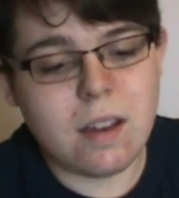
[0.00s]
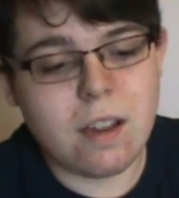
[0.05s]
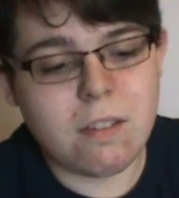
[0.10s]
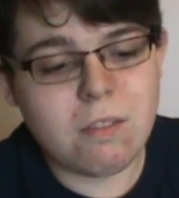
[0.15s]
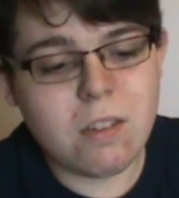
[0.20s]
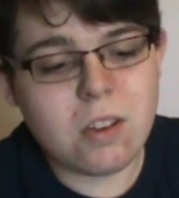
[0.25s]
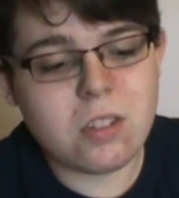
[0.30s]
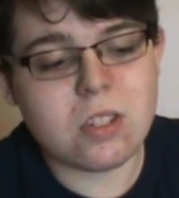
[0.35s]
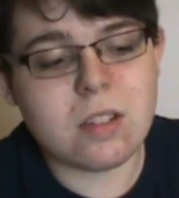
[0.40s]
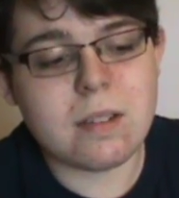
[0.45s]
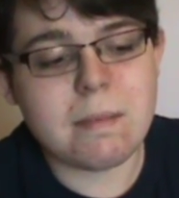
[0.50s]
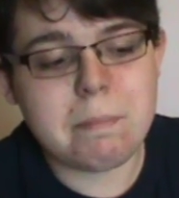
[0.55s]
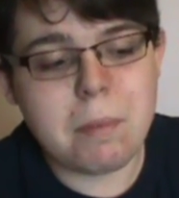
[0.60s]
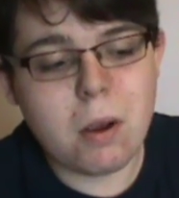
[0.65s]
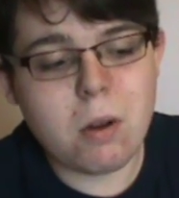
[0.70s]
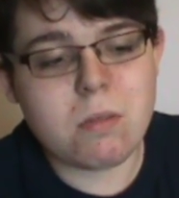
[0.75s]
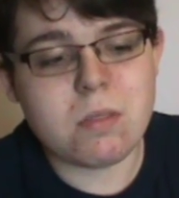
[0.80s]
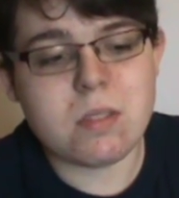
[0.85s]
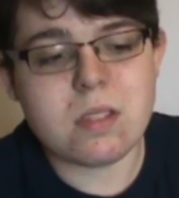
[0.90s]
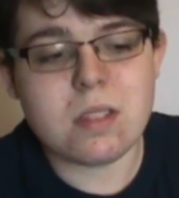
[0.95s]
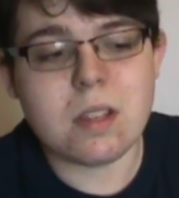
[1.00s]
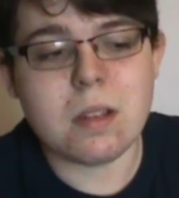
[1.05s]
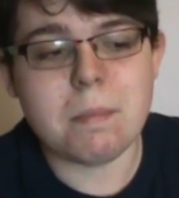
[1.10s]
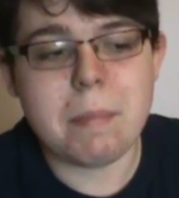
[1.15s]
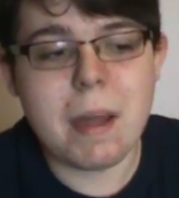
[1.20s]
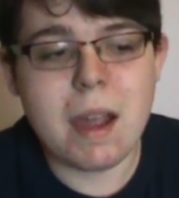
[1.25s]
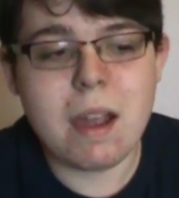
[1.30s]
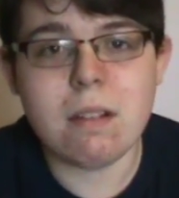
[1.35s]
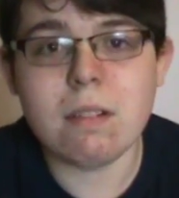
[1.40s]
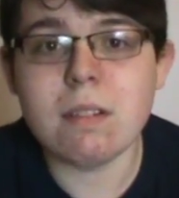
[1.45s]
Russian poster
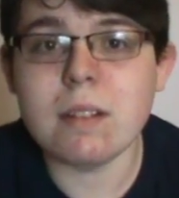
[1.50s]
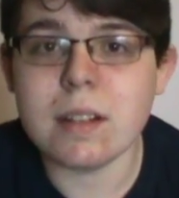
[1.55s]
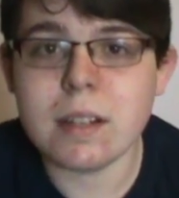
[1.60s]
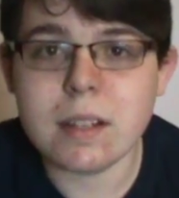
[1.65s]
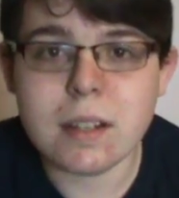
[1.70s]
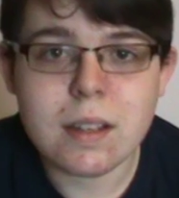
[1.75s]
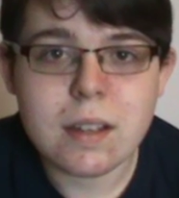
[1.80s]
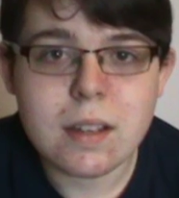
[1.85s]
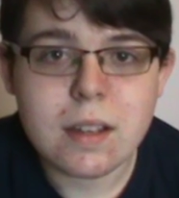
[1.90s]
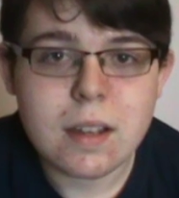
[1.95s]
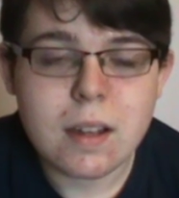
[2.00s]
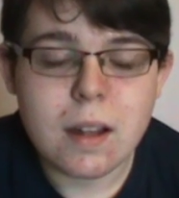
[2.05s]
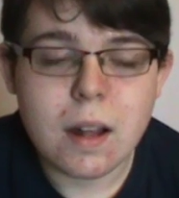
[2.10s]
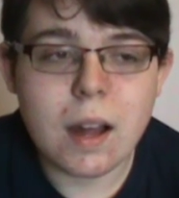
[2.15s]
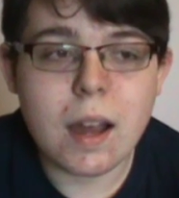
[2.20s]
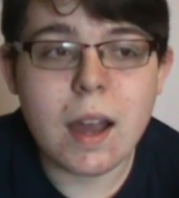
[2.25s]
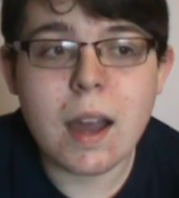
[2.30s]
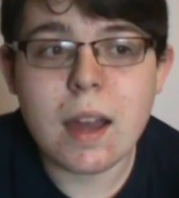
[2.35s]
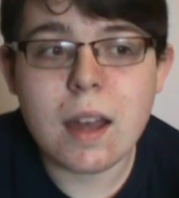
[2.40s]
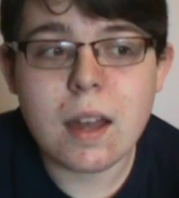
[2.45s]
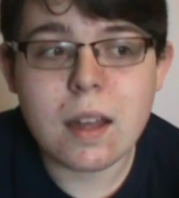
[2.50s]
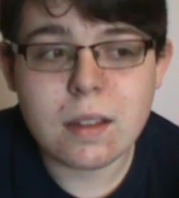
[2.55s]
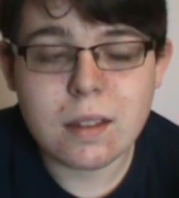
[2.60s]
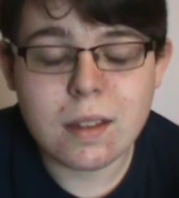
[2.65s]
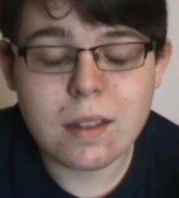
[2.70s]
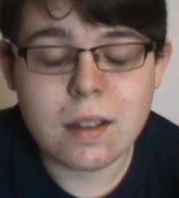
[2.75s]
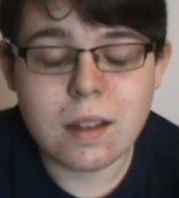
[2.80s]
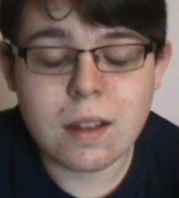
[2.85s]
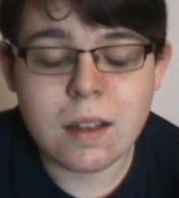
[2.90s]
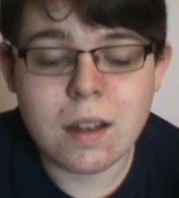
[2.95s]
parody
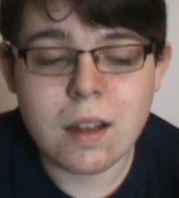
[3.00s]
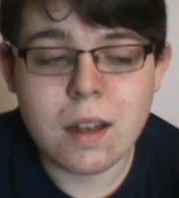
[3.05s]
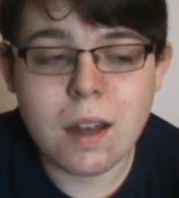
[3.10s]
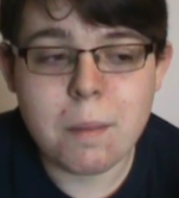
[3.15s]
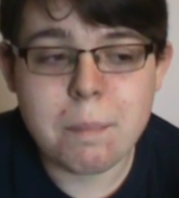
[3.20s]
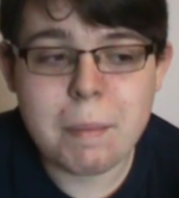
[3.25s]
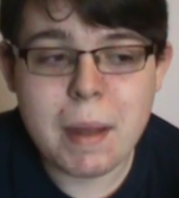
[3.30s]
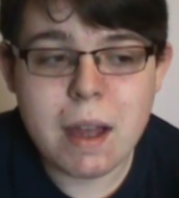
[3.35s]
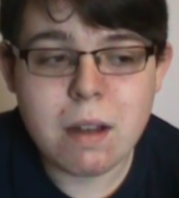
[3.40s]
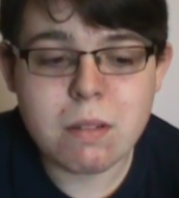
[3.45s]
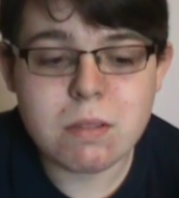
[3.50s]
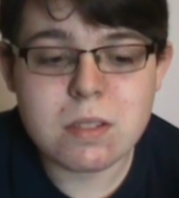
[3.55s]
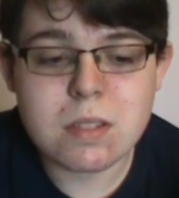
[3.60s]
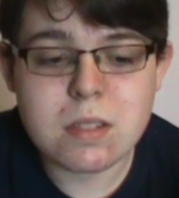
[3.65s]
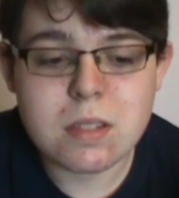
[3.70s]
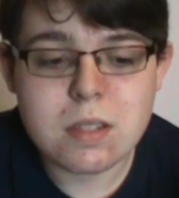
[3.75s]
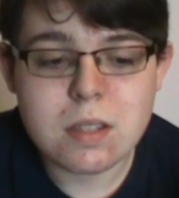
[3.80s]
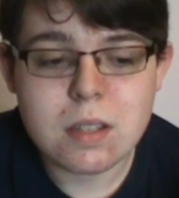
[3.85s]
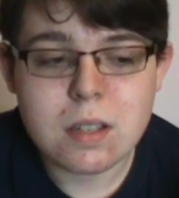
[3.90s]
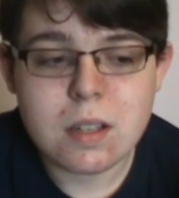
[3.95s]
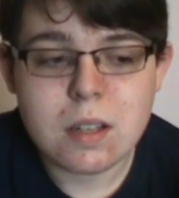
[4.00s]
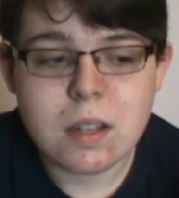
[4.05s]
about